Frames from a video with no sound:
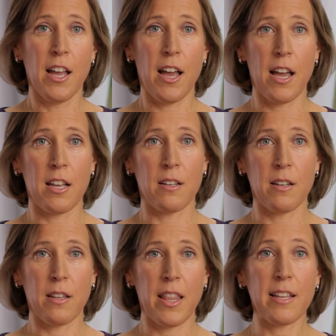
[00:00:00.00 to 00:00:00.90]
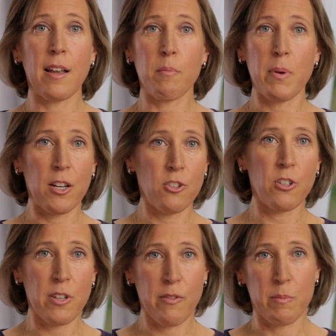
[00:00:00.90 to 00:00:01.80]
and they sent
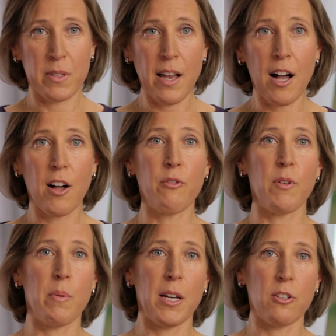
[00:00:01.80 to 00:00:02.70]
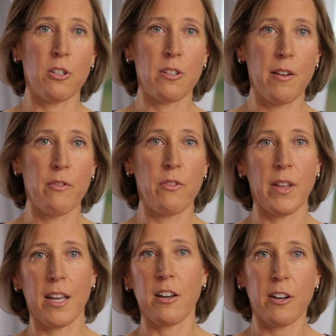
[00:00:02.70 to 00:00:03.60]
pictures of themselves and pictures of
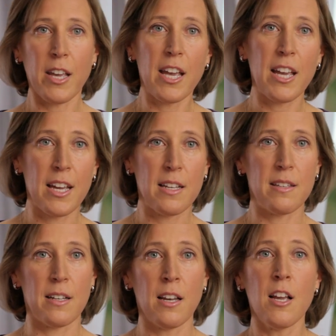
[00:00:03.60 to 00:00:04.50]
like their kids and